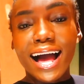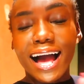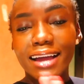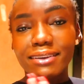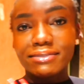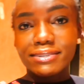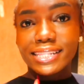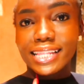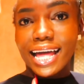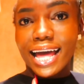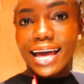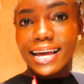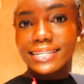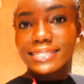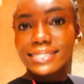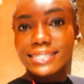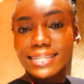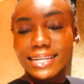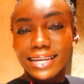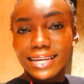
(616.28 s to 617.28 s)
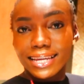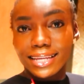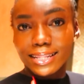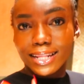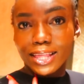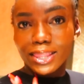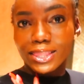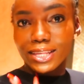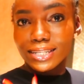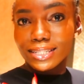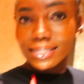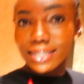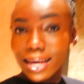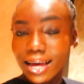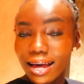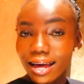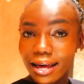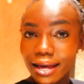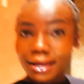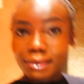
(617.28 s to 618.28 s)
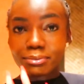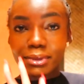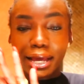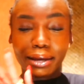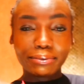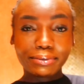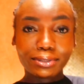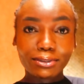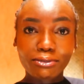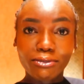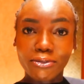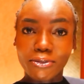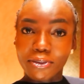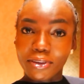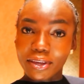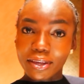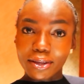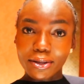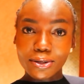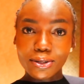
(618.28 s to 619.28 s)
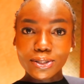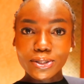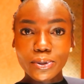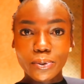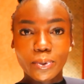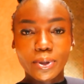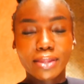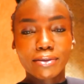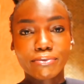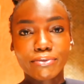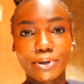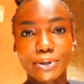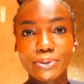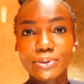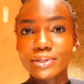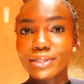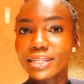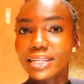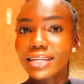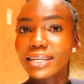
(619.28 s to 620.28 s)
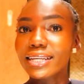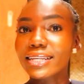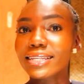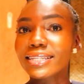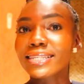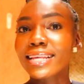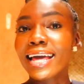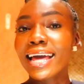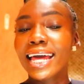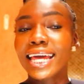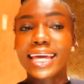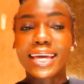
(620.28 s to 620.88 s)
I relaxed in the tub that was filled with roses.